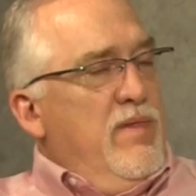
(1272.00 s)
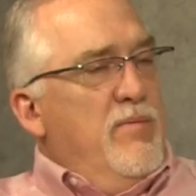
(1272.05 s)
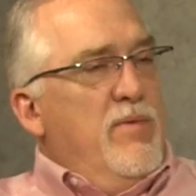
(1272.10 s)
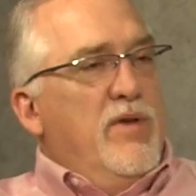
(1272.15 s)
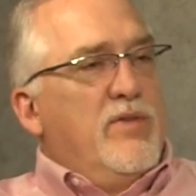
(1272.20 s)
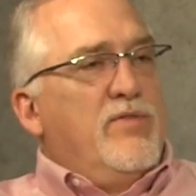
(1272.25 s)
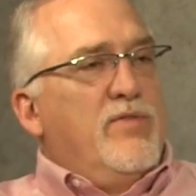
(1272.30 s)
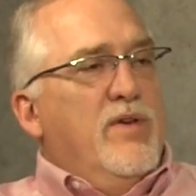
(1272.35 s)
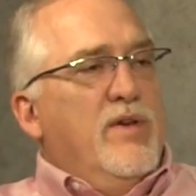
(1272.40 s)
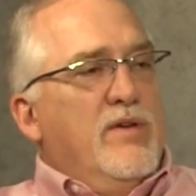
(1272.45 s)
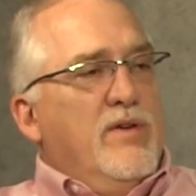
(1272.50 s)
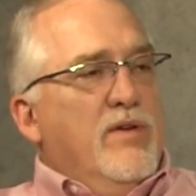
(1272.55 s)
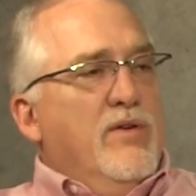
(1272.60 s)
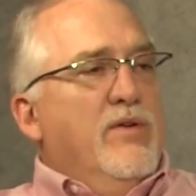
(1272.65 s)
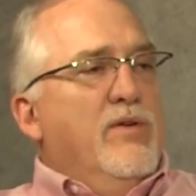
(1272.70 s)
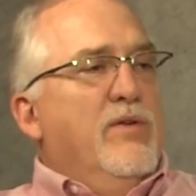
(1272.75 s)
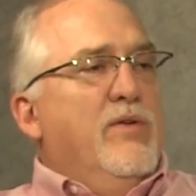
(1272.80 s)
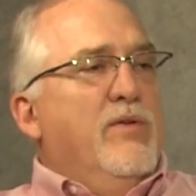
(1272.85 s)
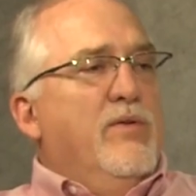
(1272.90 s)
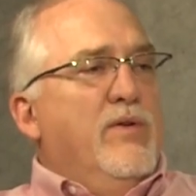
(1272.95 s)
The best thing to
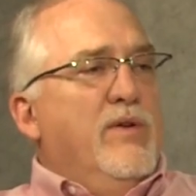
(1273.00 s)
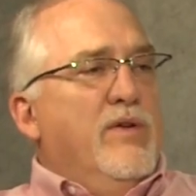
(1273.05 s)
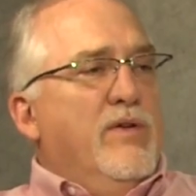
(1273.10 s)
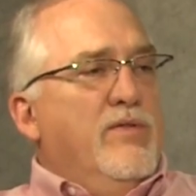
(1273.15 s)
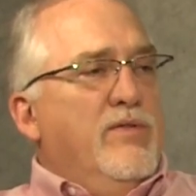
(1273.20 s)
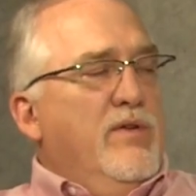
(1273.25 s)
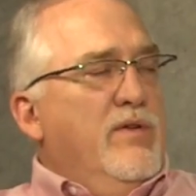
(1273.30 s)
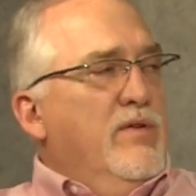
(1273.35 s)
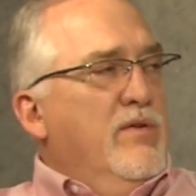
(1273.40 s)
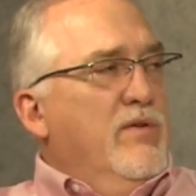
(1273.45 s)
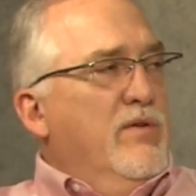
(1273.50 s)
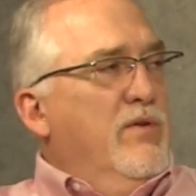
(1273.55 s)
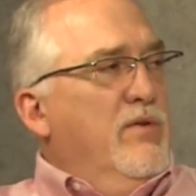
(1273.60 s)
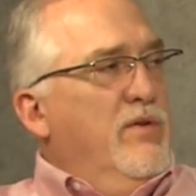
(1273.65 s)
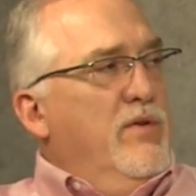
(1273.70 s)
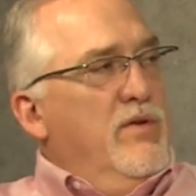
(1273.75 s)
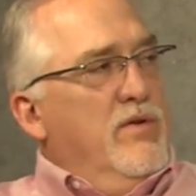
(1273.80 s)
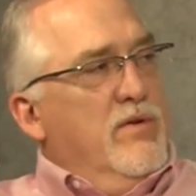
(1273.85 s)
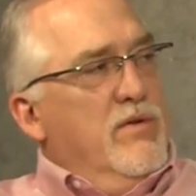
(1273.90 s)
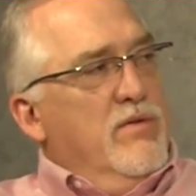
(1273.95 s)
do is either go
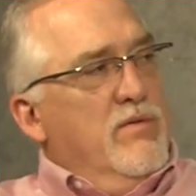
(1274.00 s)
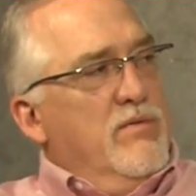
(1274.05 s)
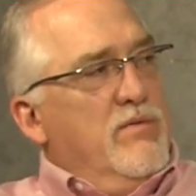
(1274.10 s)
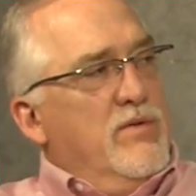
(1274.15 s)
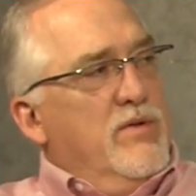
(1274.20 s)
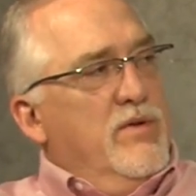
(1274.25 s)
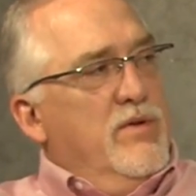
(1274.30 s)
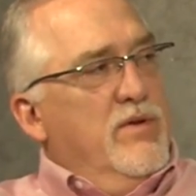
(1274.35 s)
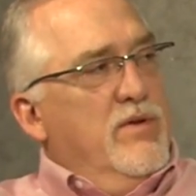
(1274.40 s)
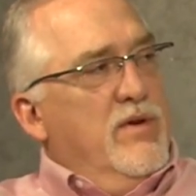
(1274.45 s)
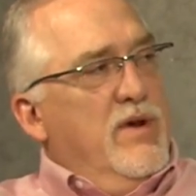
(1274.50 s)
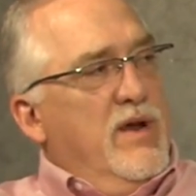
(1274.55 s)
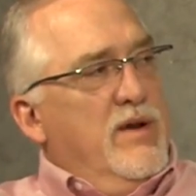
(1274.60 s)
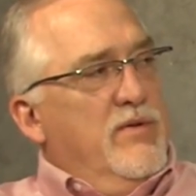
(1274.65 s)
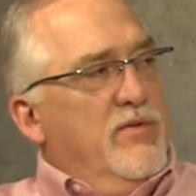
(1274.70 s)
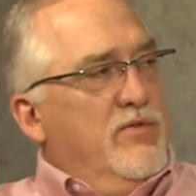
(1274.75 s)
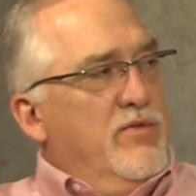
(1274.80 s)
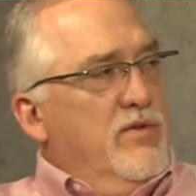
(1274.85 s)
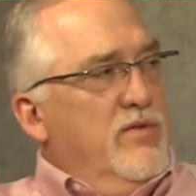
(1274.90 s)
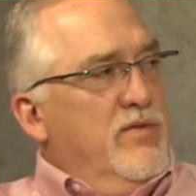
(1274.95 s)
to your
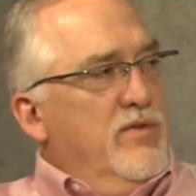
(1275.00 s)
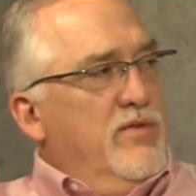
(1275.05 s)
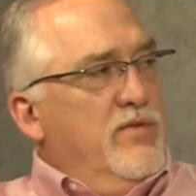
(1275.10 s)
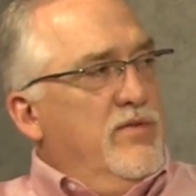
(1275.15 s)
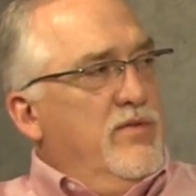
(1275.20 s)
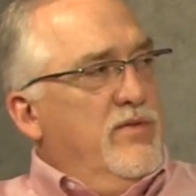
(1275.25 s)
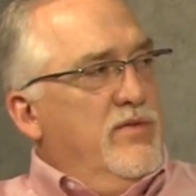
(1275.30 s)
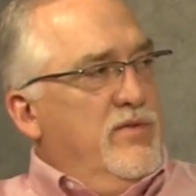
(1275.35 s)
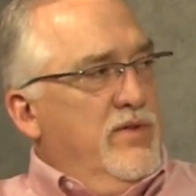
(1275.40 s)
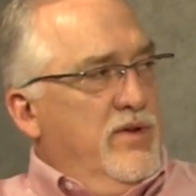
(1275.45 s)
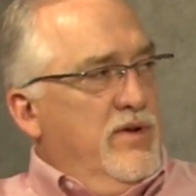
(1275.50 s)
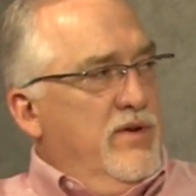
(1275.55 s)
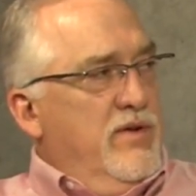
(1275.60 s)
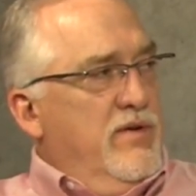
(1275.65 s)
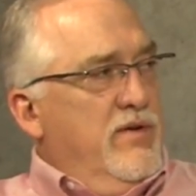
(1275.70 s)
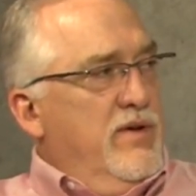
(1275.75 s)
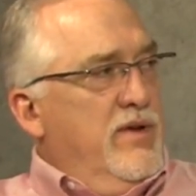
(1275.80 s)
agri-service center